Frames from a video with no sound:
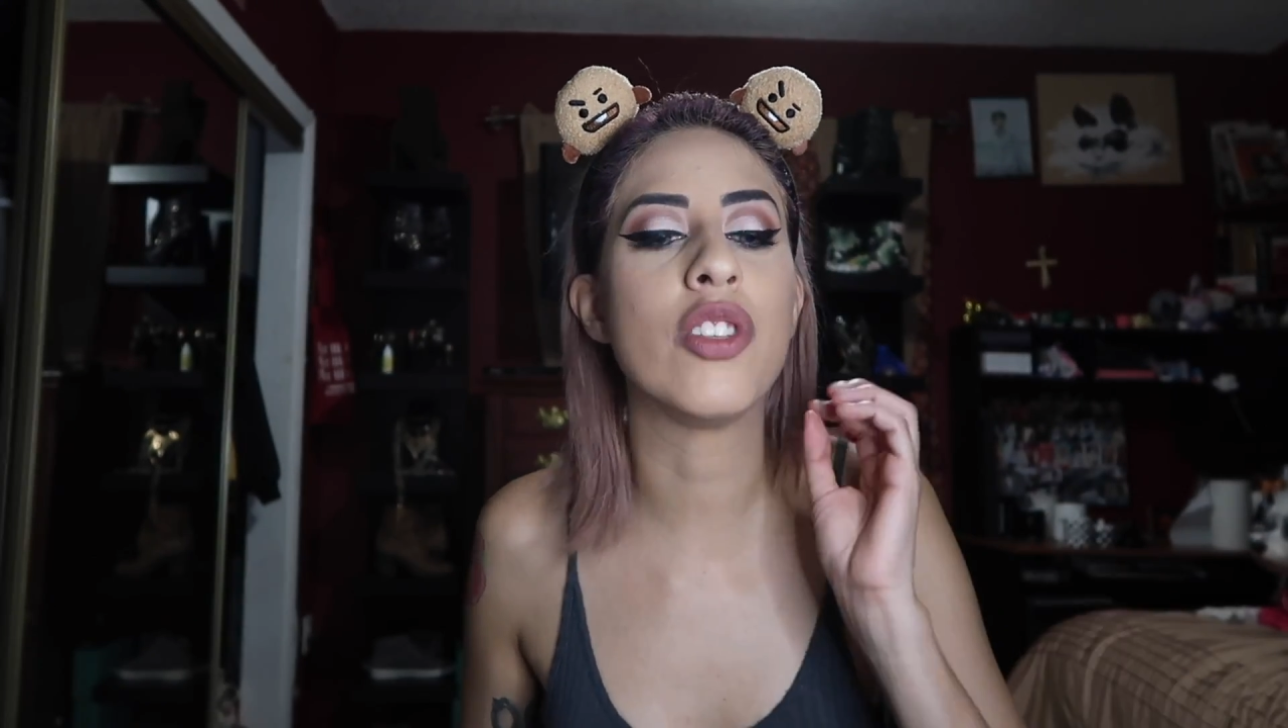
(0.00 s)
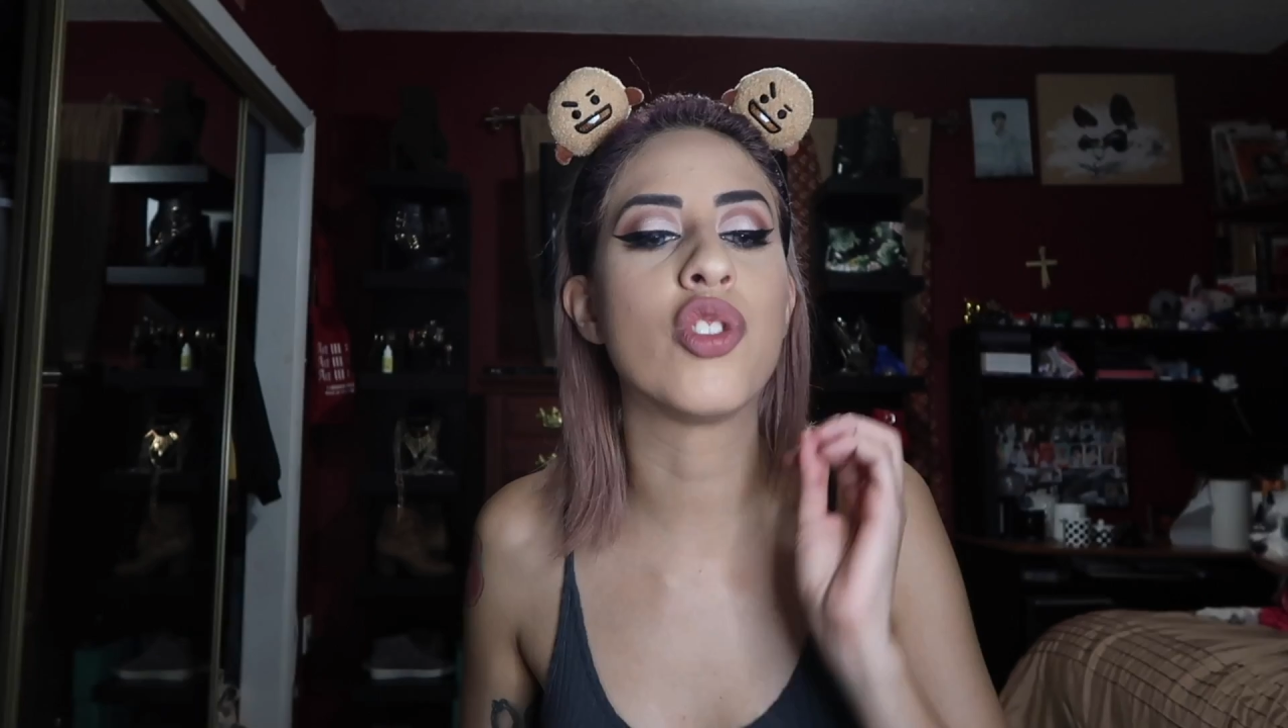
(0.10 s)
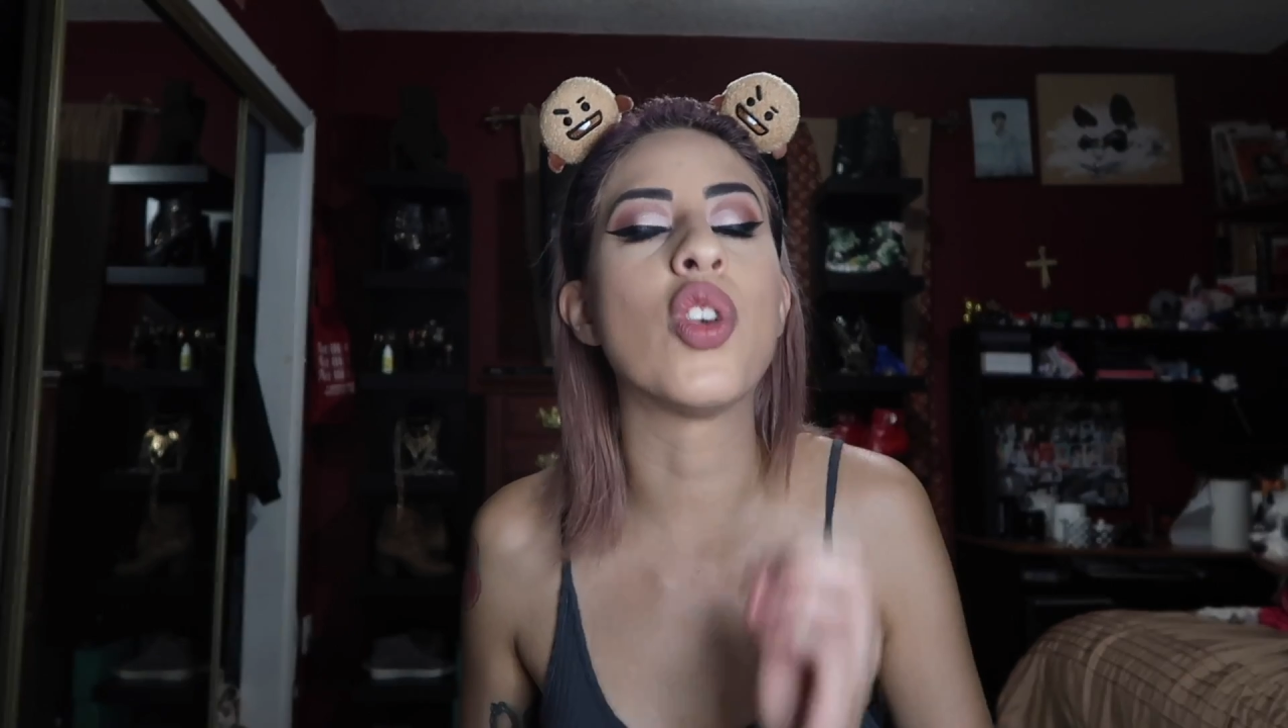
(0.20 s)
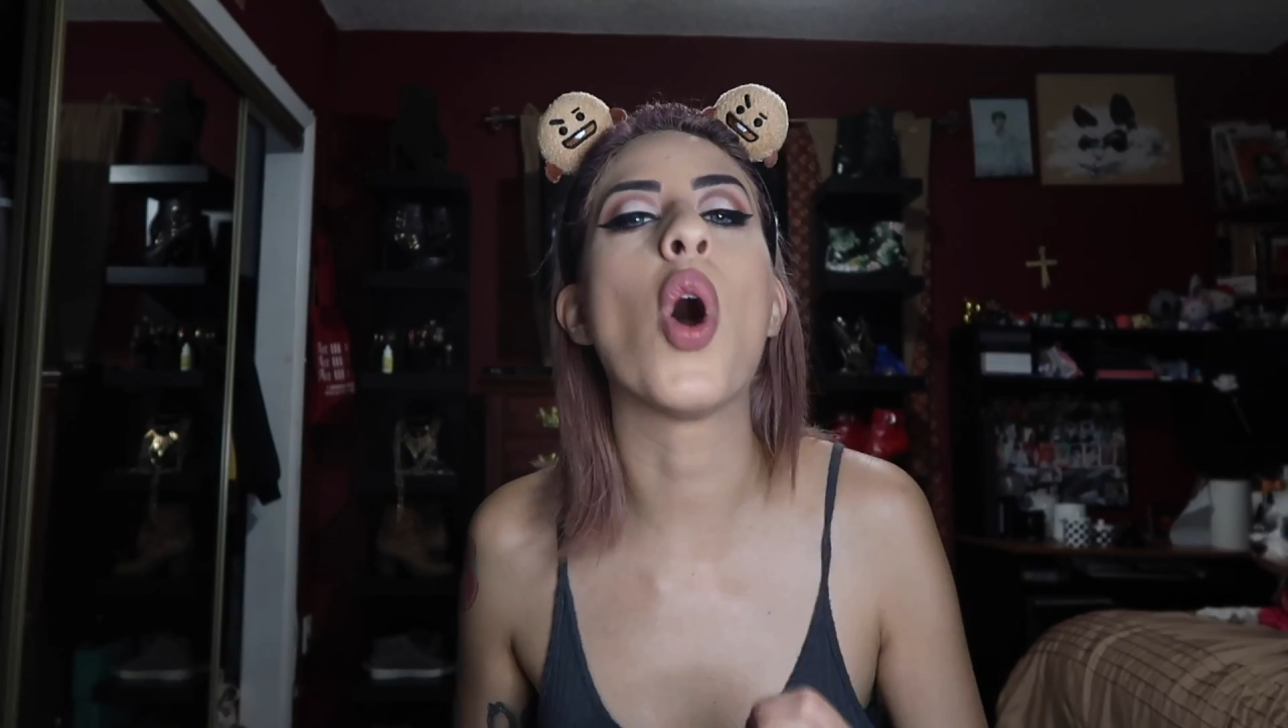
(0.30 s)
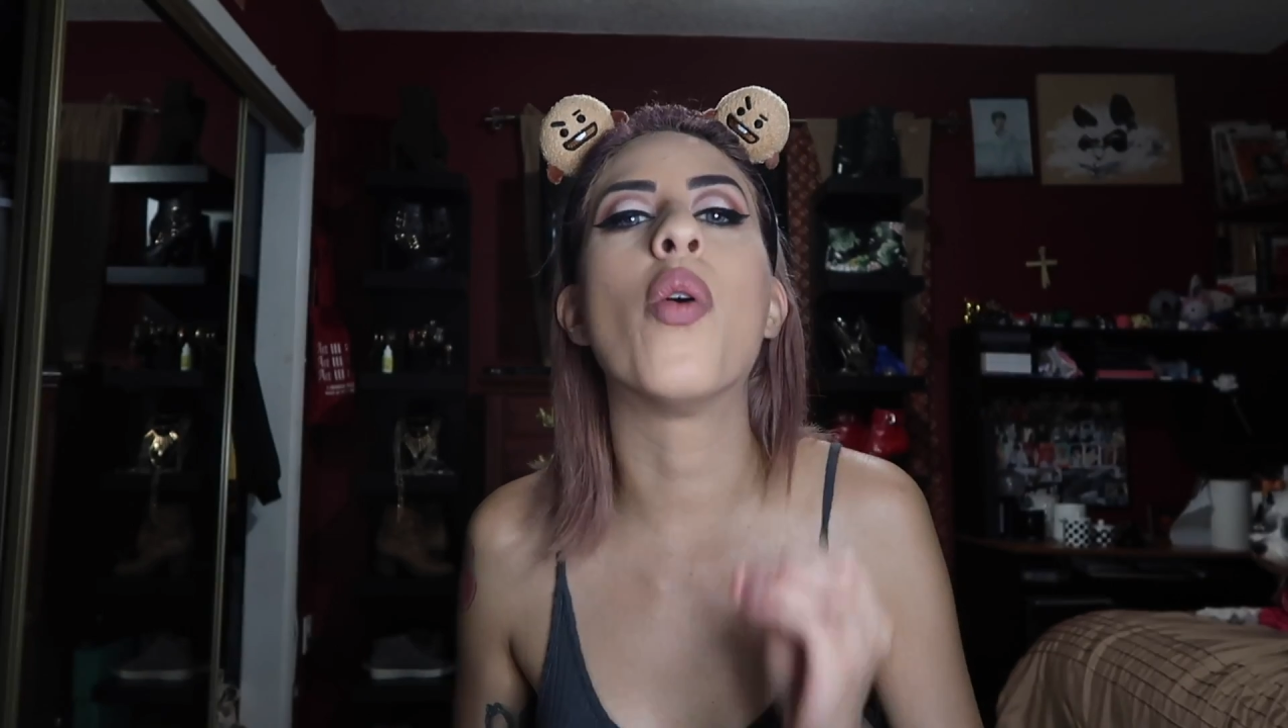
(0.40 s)

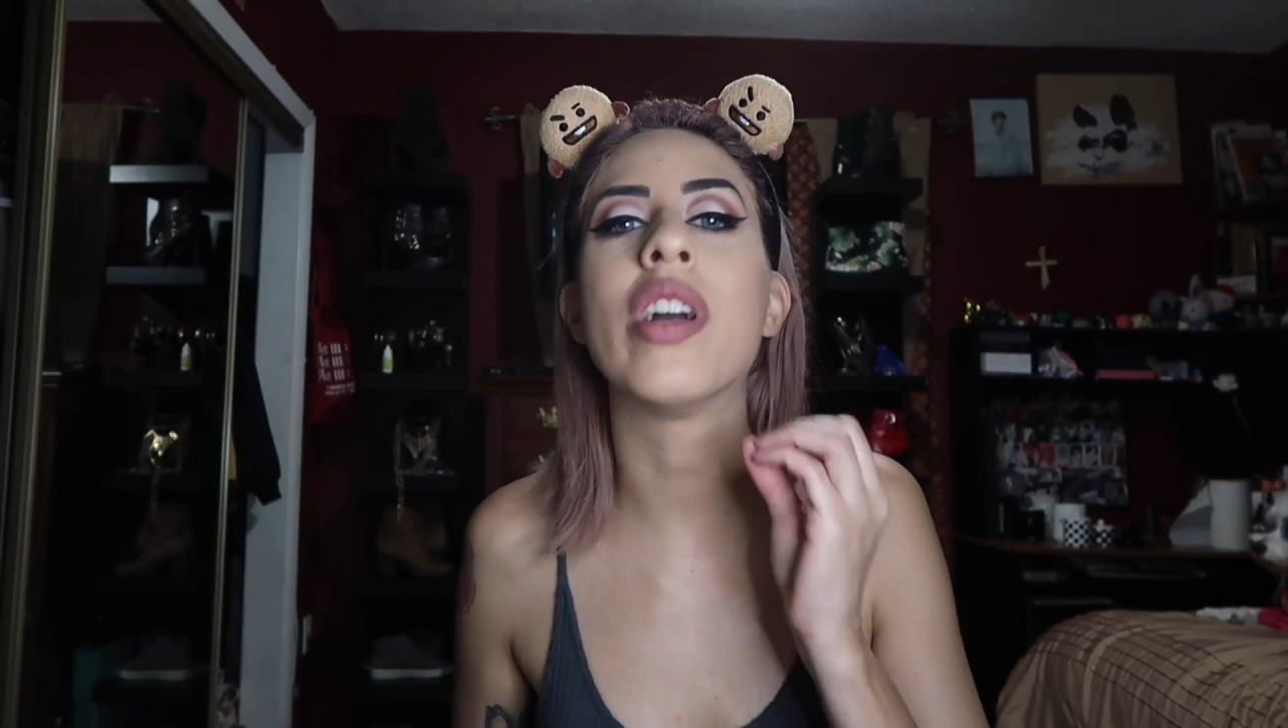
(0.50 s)
so